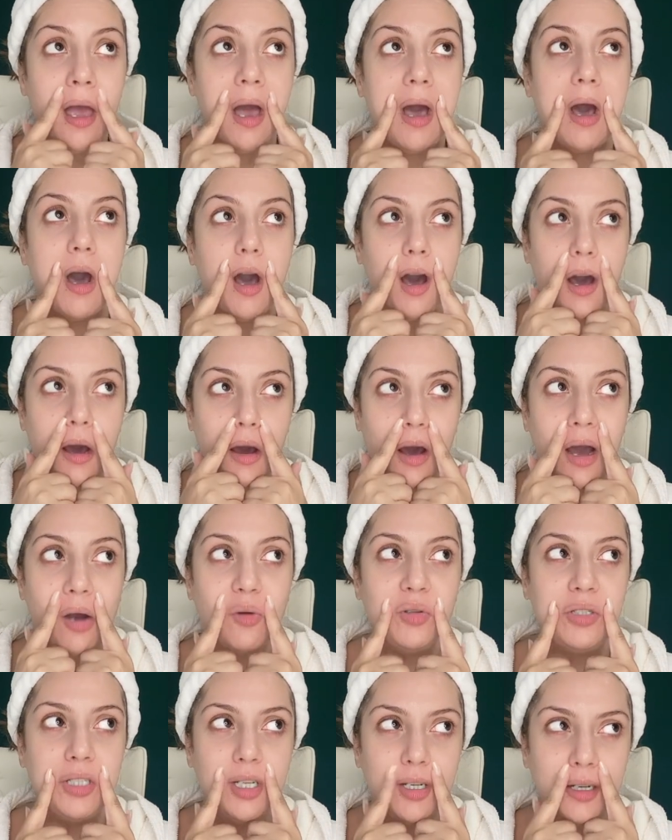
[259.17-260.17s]

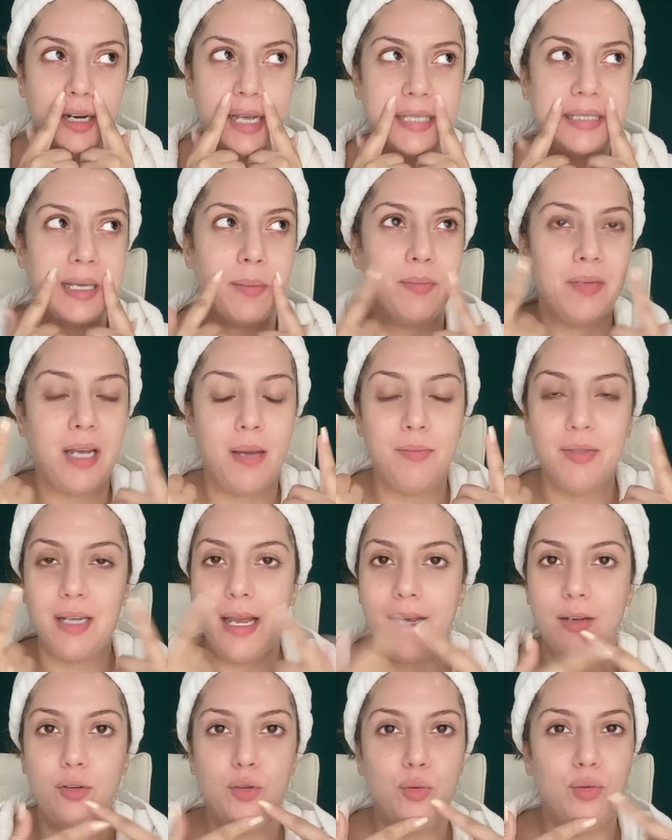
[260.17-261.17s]
Out here, I sometimes
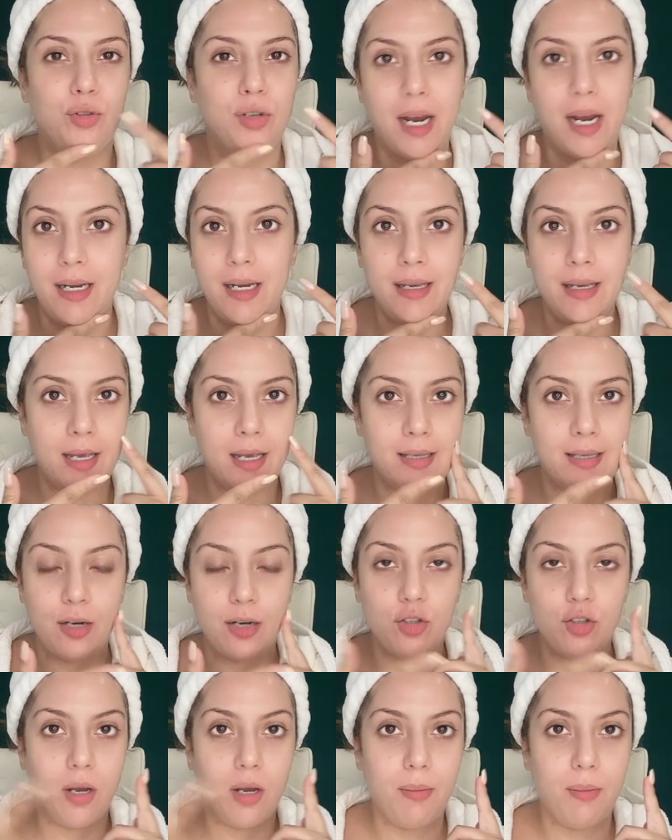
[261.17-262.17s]
like do threading,
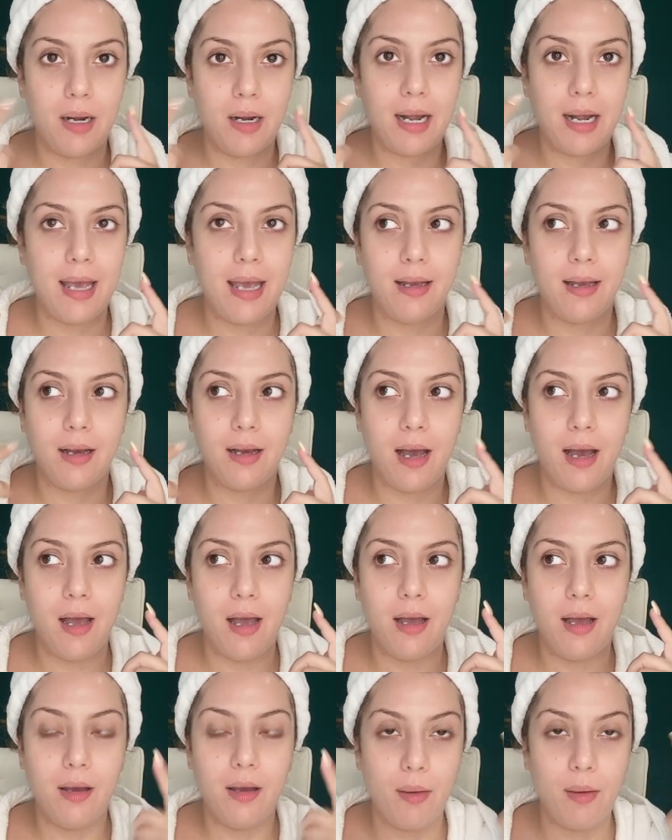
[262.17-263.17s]
etc., but like
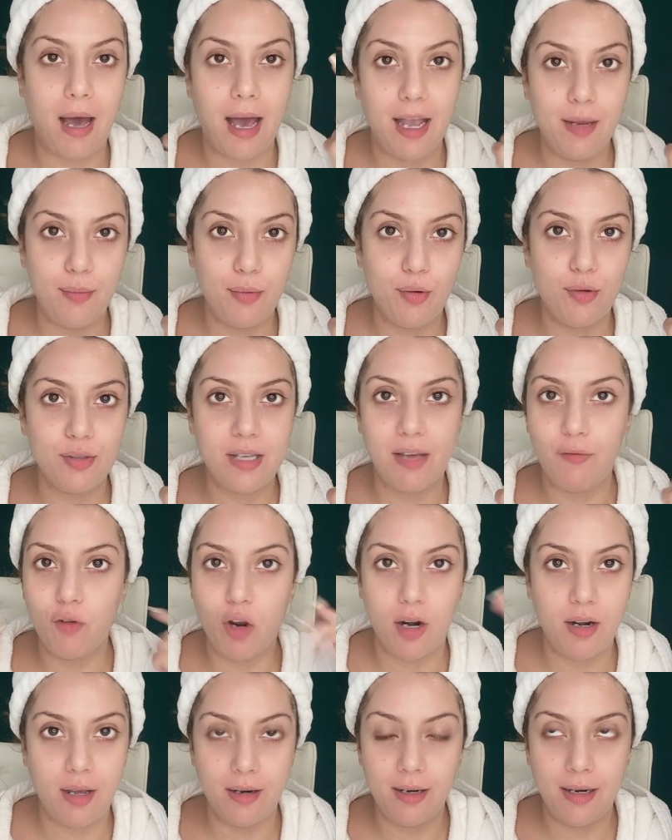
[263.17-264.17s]
eyebrows I've
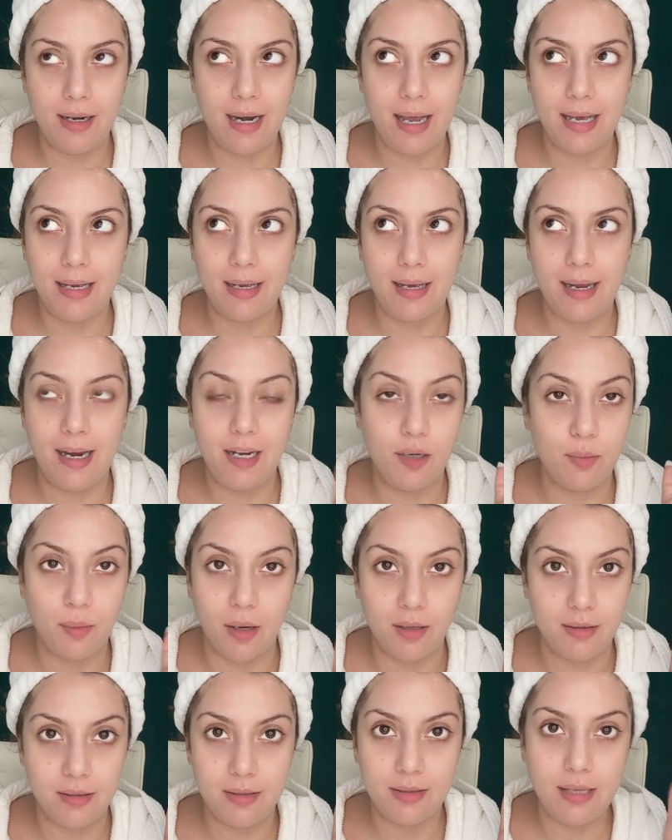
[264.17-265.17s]
not done in like 8
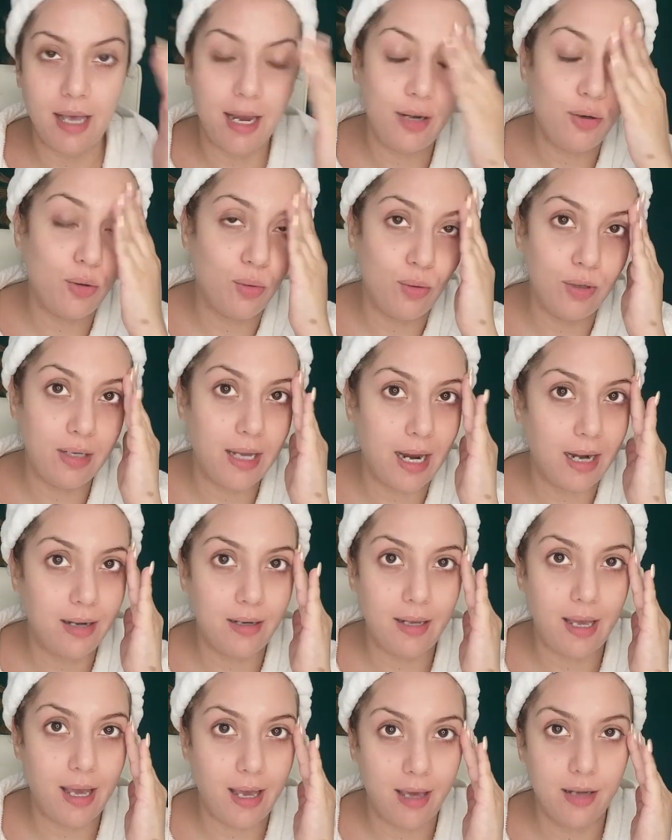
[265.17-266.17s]
months. I don't get
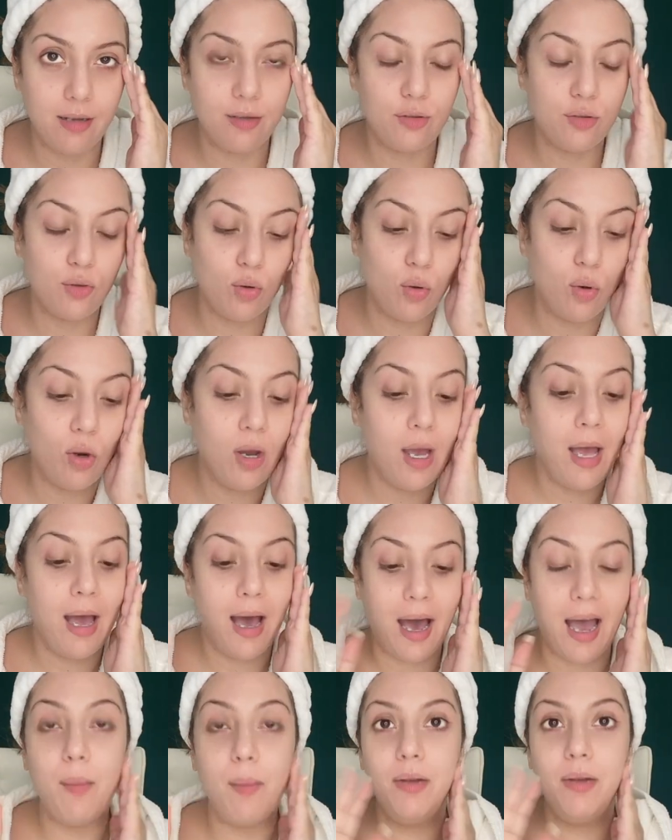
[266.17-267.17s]
hair. So
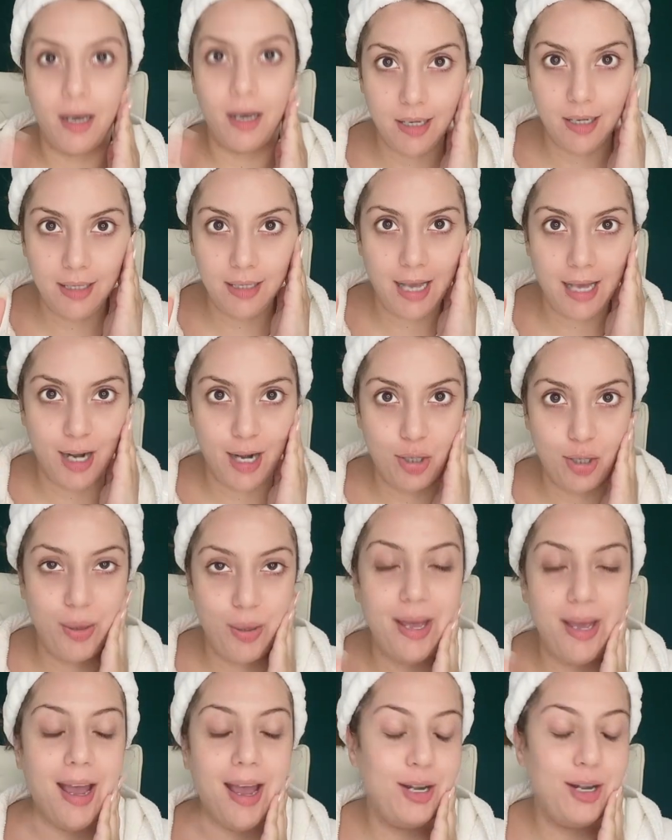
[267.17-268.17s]
I'm lucky that
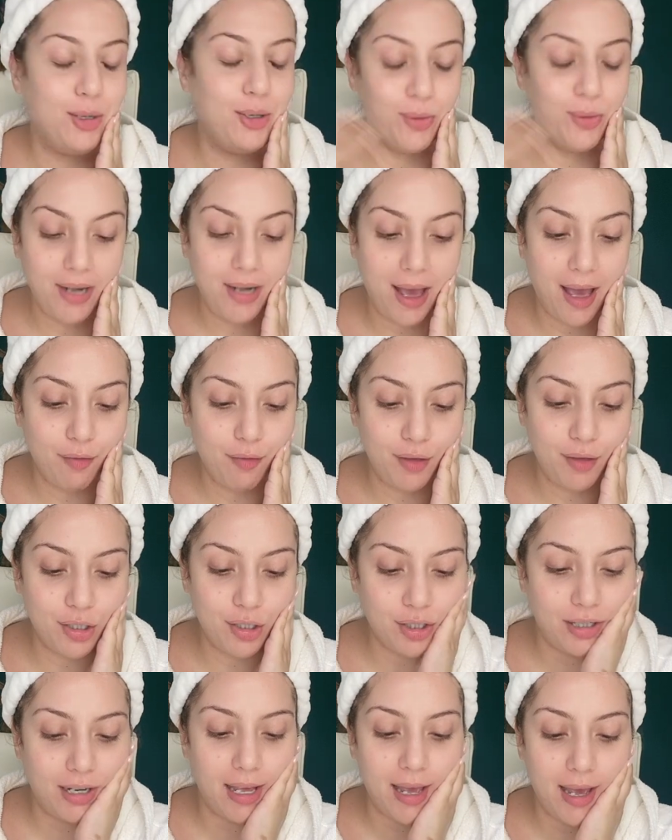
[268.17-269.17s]
way. I don't have
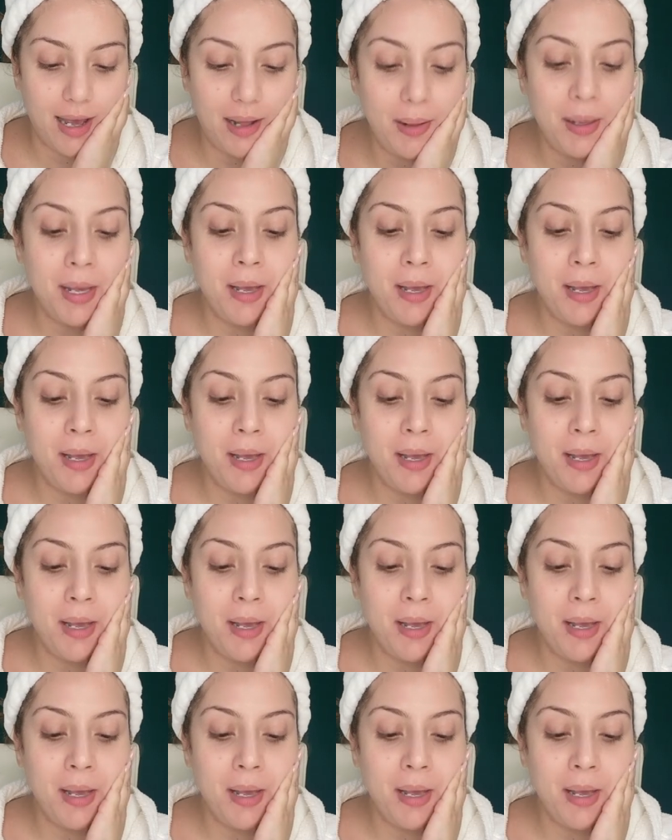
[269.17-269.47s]
facial hair.